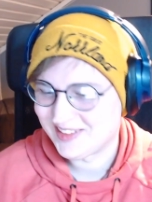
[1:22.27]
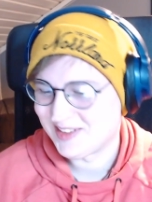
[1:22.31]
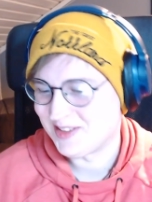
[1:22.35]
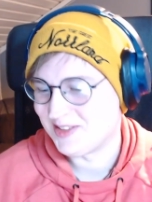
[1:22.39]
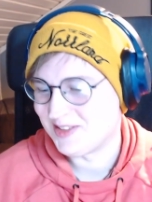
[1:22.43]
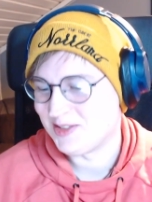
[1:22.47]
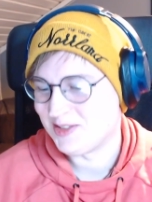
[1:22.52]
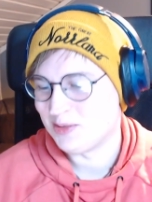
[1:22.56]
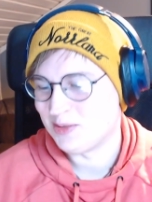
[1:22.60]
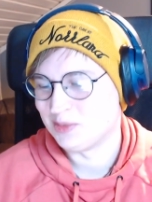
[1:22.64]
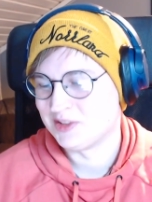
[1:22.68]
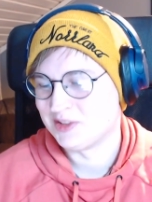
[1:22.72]
You
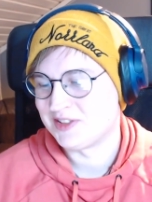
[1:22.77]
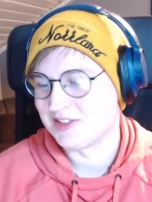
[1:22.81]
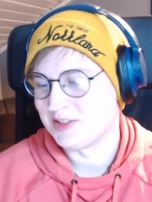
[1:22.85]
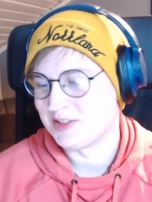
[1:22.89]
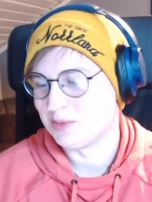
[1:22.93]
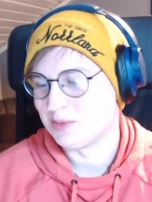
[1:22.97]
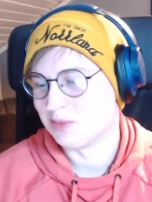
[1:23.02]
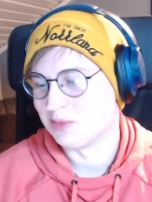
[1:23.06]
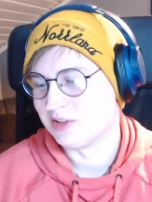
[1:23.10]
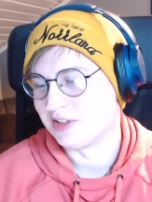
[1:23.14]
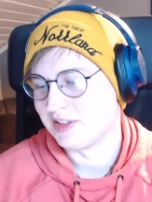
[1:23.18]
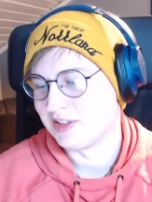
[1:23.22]
will see
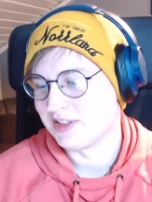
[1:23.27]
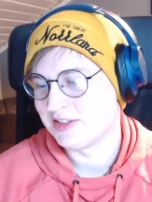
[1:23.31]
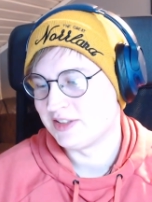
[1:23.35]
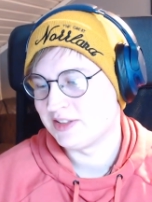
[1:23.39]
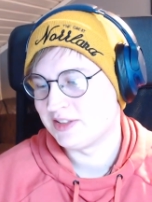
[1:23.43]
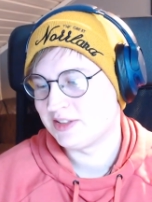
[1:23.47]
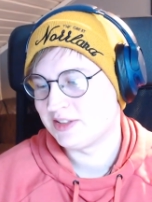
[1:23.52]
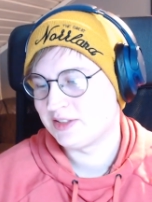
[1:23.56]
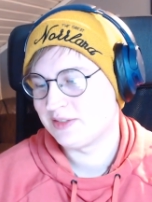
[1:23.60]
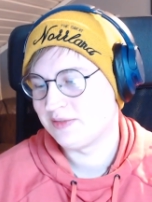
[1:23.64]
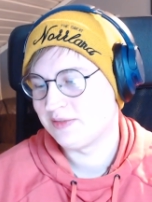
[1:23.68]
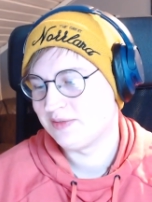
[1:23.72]
what it is.
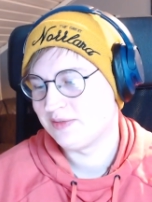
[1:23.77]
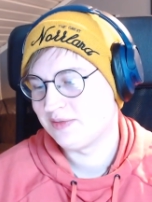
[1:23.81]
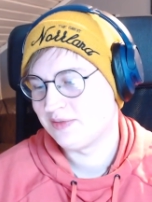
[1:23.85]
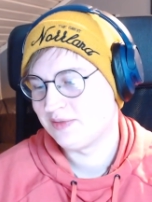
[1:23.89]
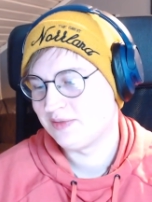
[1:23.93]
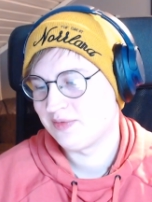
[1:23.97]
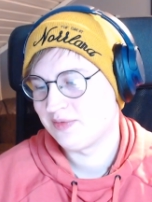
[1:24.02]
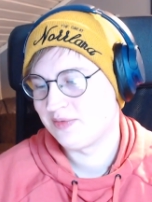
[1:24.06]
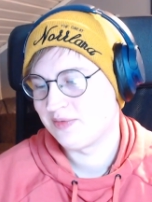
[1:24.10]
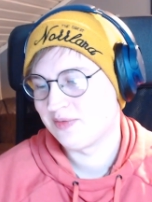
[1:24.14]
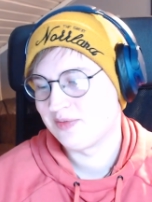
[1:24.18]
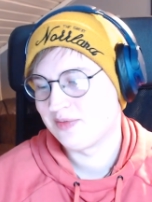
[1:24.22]

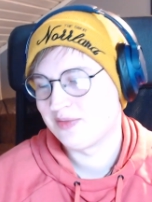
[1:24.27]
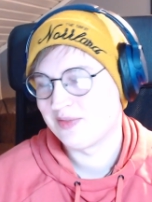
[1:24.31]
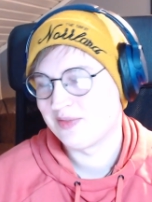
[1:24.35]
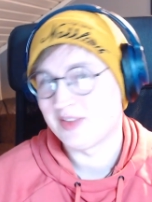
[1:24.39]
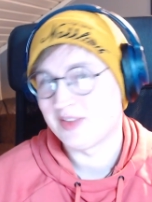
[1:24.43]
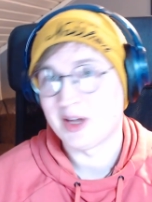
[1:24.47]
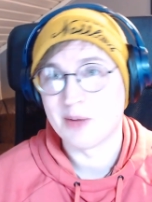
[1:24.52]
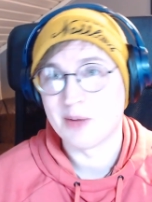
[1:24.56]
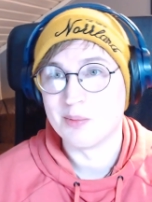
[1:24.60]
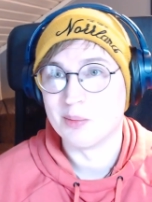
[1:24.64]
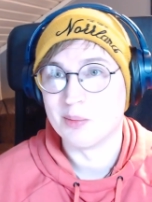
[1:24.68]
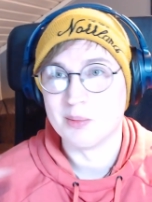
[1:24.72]

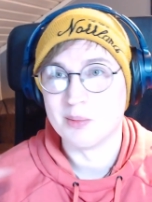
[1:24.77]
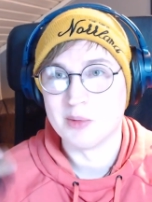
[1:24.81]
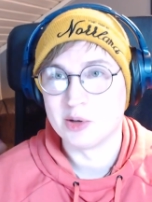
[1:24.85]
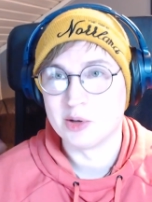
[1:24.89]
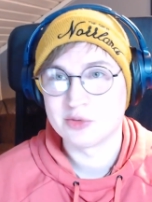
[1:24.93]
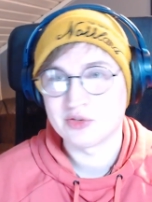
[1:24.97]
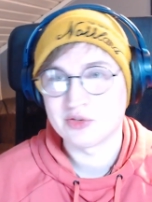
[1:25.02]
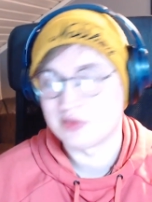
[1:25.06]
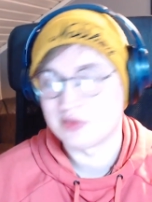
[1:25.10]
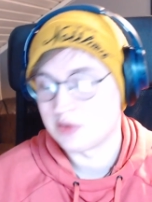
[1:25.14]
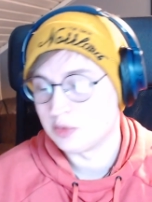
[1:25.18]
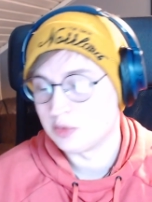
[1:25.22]
Most of
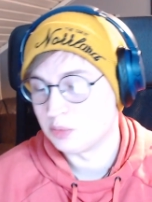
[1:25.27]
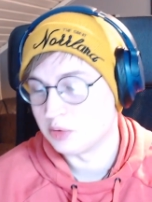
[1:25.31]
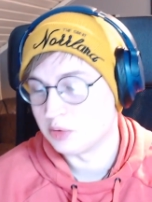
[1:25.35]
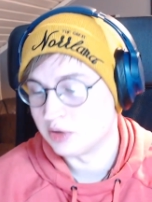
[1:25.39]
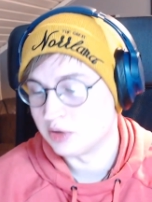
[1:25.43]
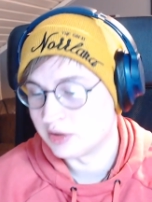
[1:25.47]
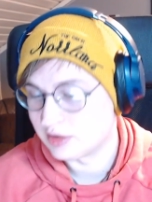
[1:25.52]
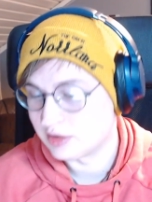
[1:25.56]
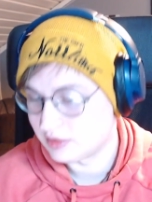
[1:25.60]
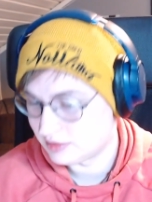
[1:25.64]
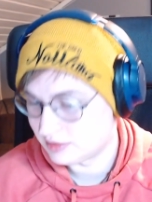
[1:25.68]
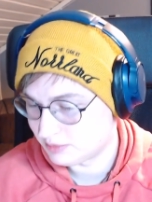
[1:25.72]
you
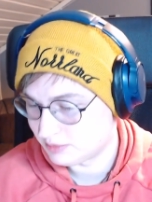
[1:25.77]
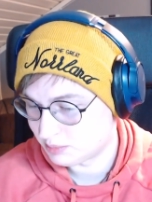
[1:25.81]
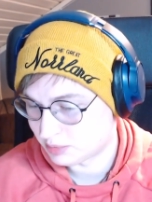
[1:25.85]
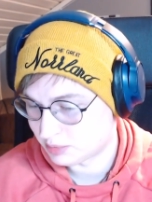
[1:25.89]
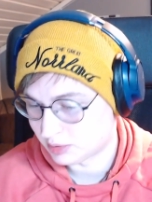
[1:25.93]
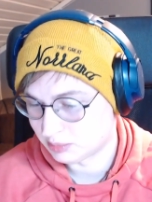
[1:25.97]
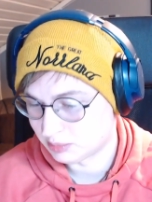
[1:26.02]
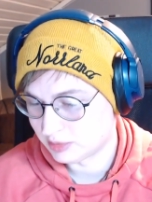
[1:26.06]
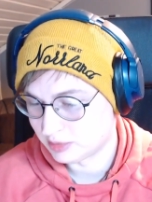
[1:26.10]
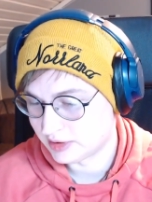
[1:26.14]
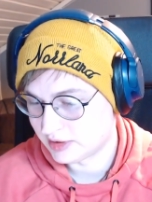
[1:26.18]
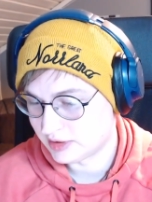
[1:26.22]
wouldn't
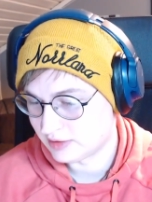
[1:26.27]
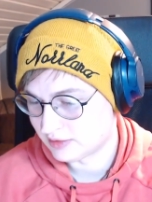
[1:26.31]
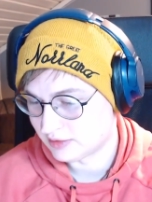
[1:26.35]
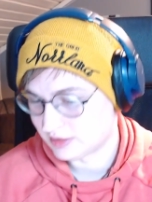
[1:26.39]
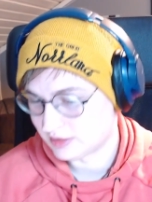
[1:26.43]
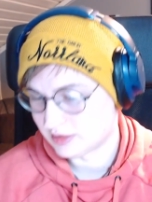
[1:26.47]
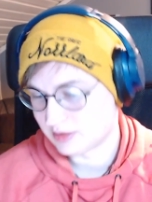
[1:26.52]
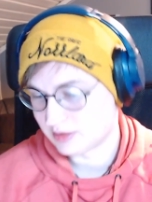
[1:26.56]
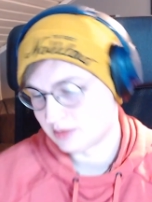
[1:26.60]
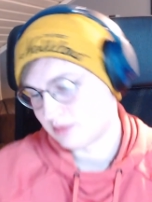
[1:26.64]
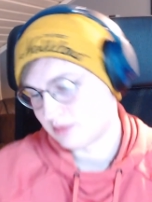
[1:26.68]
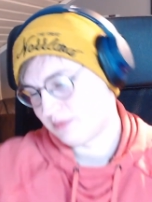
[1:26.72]
probably even
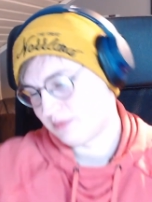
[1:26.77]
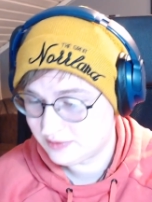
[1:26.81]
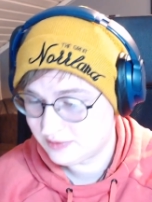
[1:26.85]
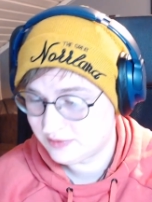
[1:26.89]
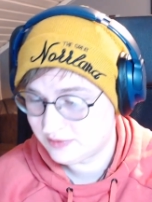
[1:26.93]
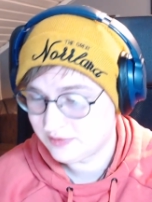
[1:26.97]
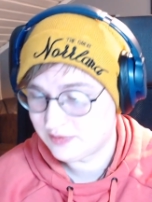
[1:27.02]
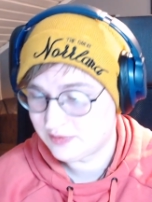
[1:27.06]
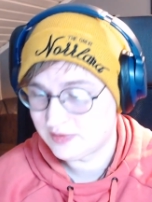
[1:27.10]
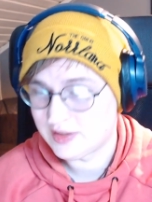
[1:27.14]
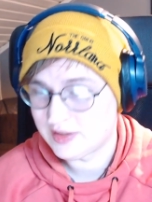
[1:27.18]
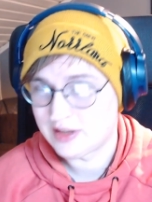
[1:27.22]
know
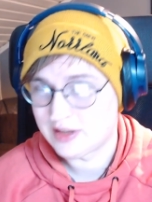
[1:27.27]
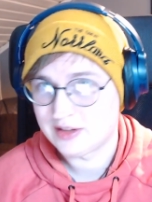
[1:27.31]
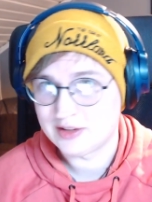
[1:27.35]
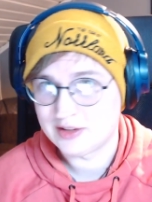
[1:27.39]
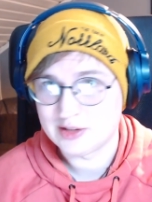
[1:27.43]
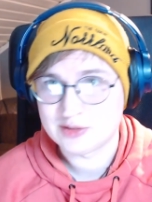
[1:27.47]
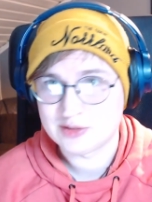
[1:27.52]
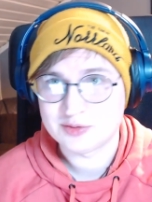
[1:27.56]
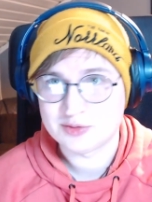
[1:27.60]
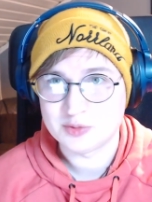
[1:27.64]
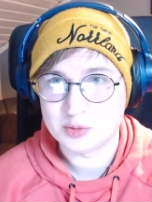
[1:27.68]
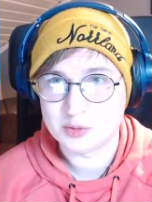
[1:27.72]
this
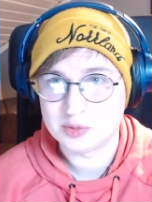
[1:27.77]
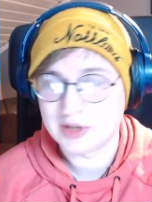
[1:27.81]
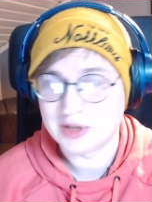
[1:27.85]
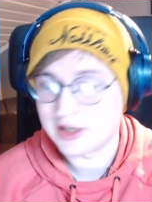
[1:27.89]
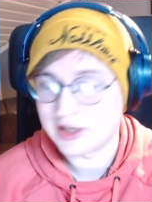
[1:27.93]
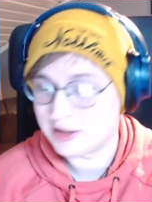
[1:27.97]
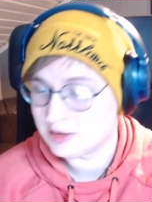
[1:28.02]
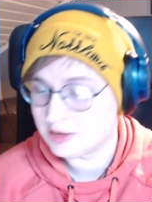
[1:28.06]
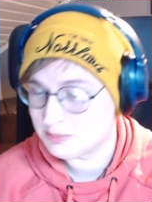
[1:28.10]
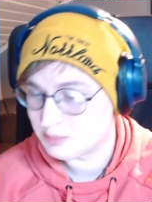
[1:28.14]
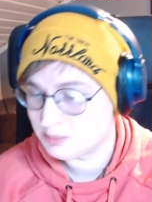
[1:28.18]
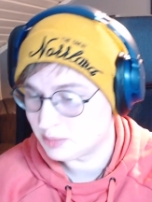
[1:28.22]
food
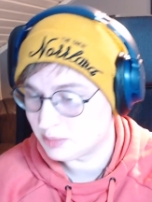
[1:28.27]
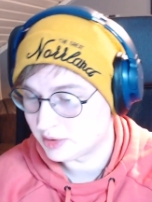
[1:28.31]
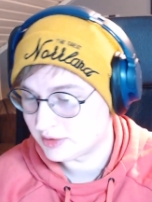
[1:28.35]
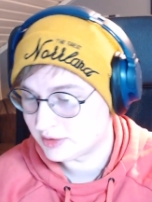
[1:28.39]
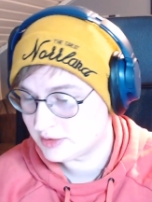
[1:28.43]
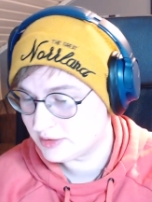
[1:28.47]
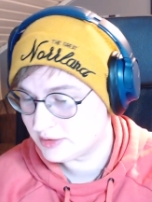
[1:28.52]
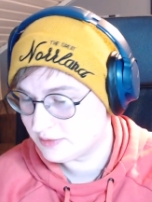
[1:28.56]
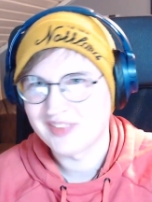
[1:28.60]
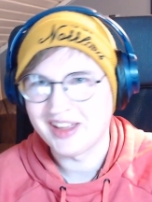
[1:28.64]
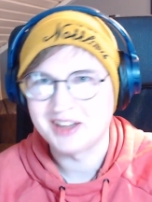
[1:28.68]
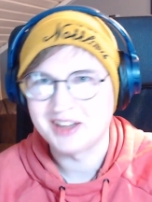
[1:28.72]
item, but
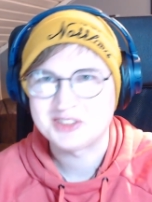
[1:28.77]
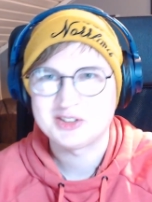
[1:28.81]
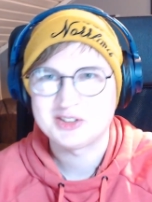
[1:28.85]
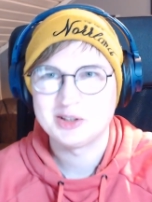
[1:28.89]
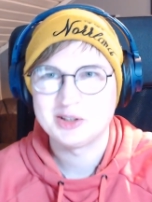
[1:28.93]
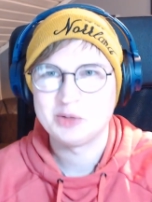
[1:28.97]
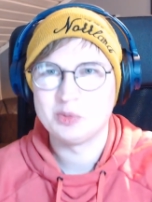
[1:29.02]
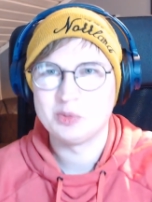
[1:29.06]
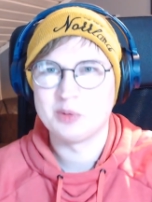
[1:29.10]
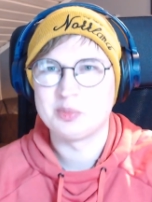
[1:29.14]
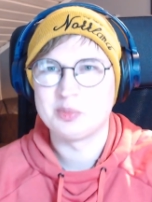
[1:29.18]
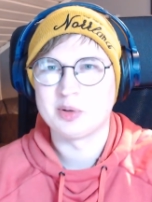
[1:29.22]
actually it
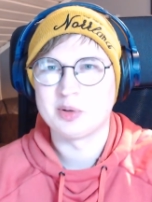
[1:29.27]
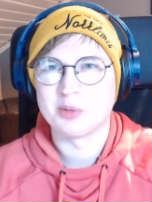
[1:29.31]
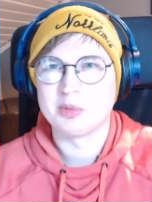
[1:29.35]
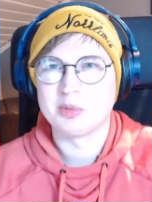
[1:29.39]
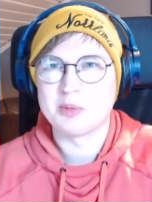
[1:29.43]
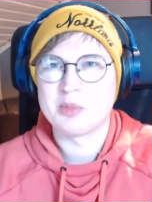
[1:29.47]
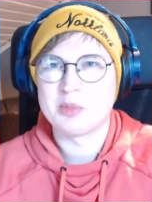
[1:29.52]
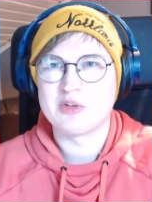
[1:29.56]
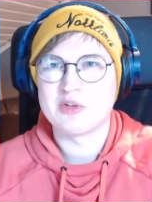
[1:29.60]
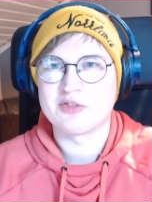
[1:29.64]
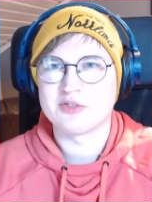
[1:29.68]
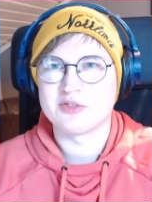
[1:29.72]
would probably be
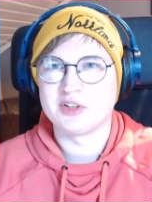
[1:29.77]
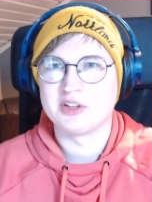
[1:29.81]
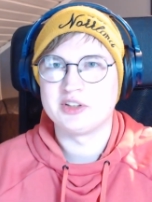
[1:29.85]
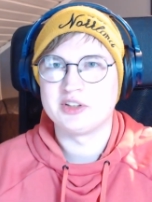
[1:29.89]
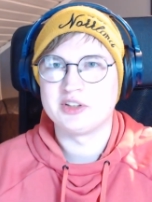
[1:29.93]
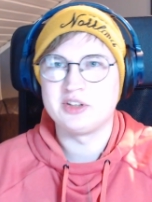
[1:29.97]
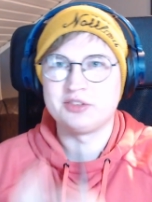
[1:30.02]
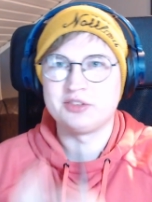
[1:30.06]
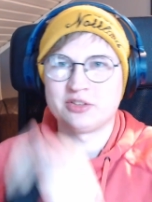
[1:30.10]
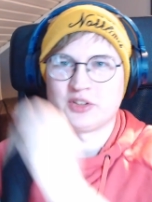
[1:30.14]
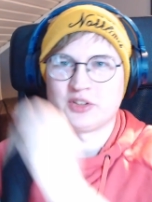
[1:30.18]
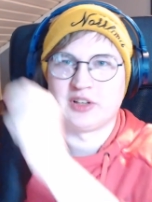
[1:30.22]
funnier
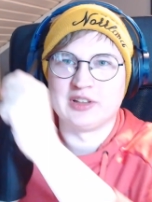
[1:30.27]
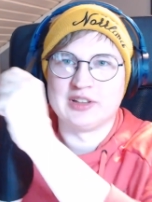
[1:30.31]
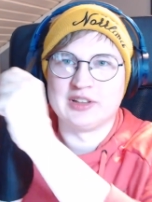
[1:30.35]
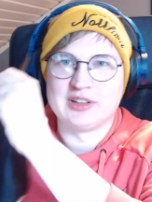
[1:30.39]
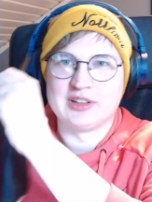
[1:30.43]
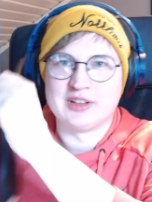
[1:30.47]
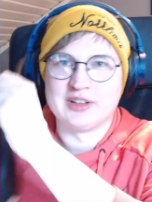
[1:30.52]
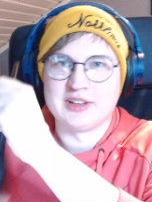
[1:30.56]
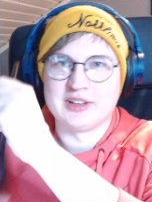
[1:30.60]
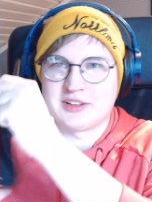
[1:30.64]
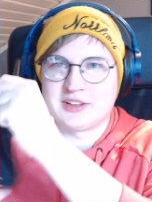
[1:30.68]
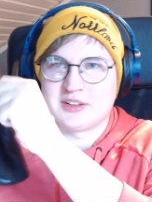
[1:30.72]
if you held it
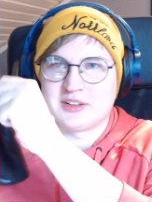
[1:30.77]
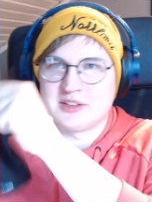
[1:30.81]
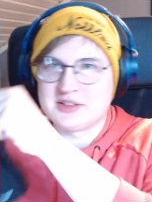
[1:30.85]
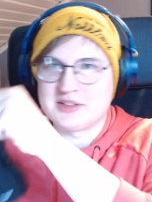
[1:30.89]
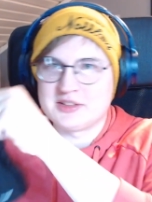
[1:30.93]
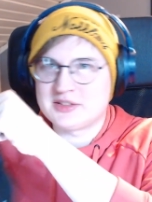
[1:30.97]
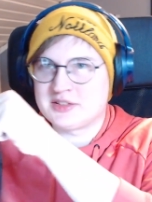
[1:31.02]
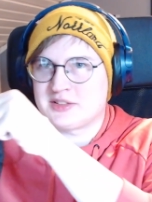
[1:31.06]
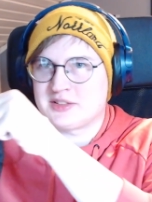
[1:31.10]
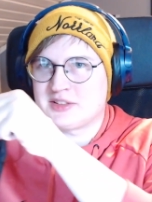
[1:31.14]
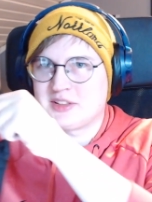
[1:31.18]
like this,